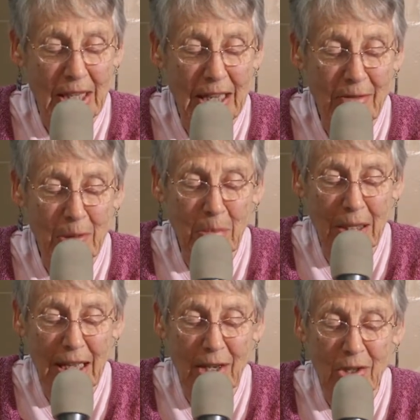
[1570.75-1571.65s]
11
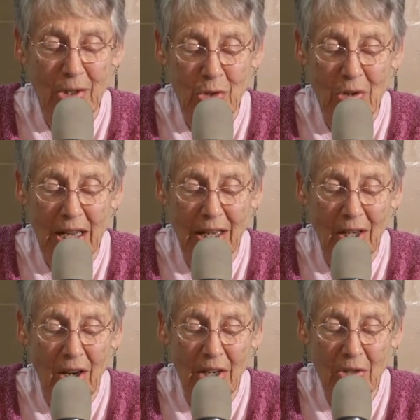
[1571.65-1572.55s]
players ran
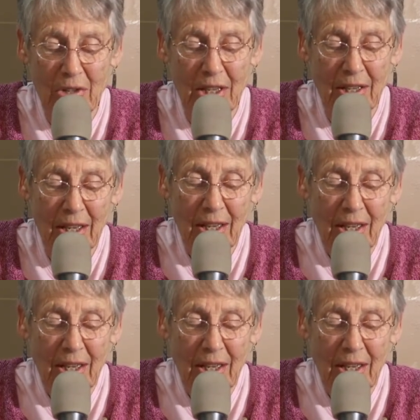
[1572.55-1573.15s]
onto the,